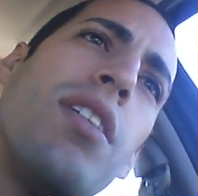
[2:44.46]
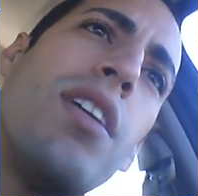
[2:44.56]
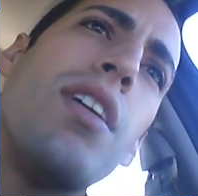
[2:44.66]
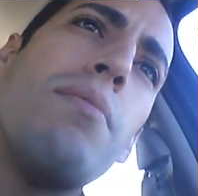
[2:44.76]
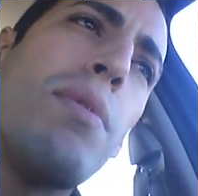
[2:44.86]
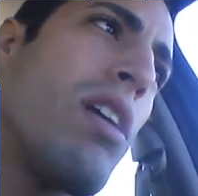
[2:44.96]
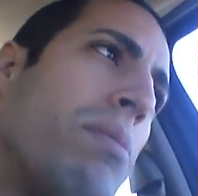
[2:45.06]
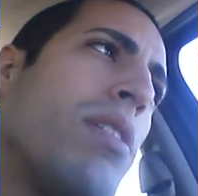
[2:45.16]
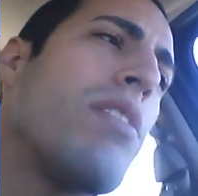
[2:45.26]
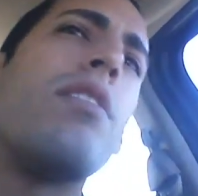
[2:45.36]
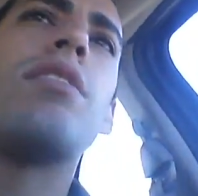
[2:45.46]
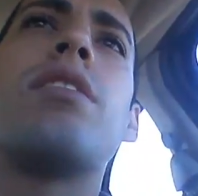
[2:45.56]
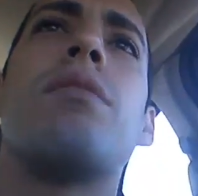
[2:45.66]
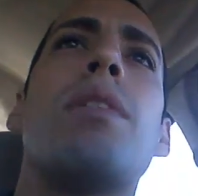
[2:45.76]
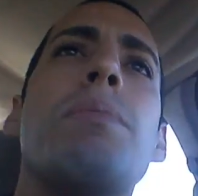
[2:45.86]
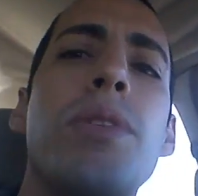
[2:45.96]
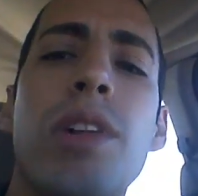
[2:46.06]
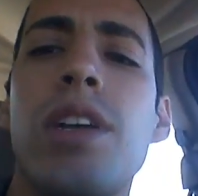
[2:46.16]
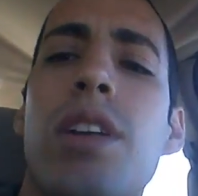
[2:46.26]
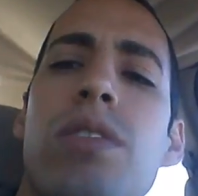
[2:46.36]
And maybe you
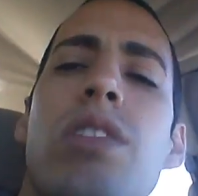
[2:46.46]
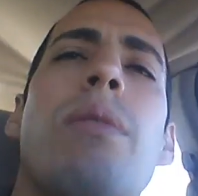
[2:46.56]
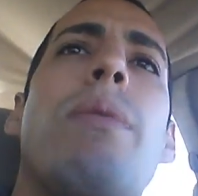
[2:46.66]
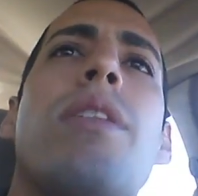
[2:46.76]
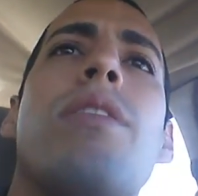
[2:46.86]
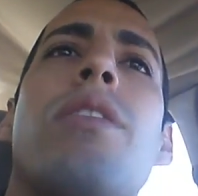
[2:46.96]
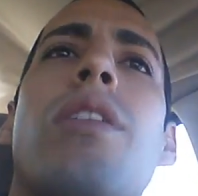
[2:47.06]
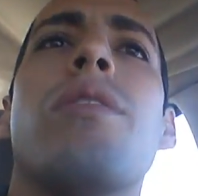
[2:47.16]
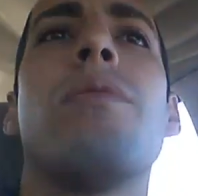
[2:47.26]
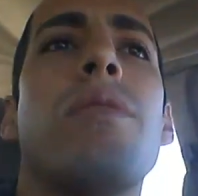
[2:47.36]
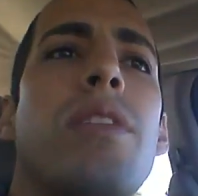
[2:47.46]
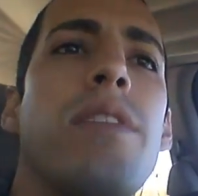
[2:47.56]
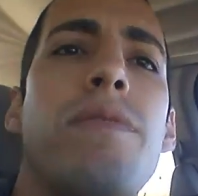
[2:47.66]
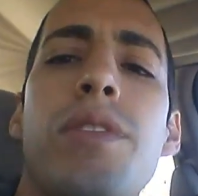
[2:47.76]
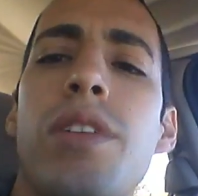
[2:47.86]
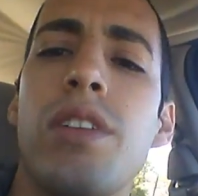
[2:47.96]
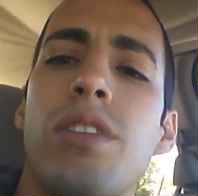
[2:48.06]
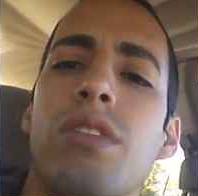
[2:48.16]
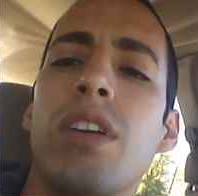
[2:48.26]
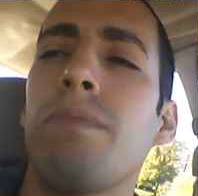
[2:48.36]
like your job, I don't know. If you like
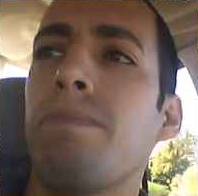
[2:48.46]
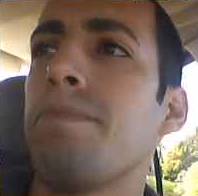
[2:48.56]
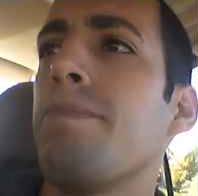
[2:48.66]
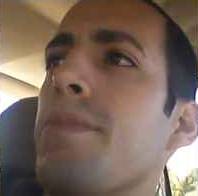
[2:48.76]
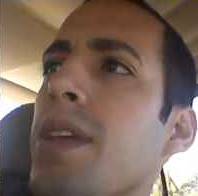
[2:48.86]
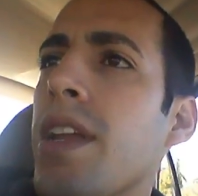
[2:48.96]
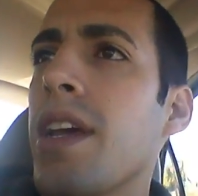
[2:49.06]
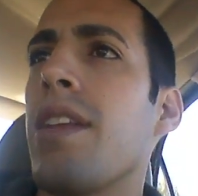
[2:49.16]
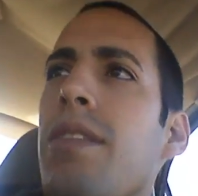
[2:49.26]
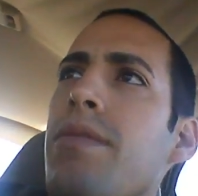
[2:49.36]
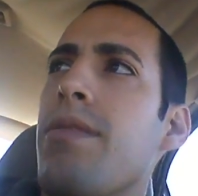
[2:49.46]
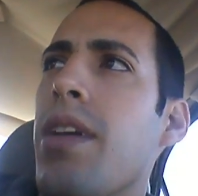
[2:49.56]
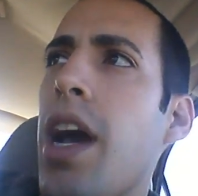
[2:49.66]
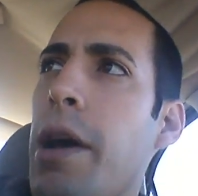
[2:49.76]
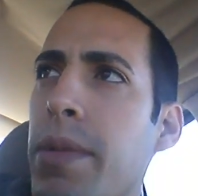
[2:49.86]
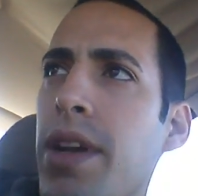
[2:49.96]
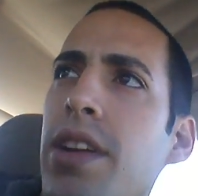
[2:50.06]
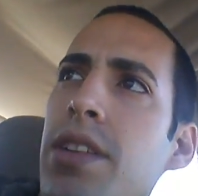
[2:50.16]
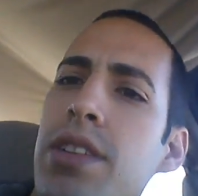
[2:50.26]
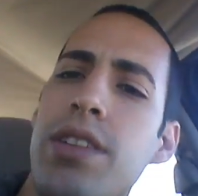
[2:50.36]
your job, then hey, I'm not
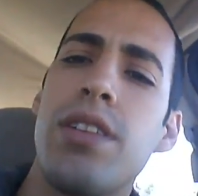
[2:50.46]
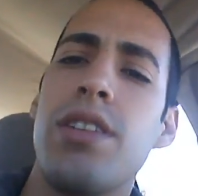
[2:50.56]
here to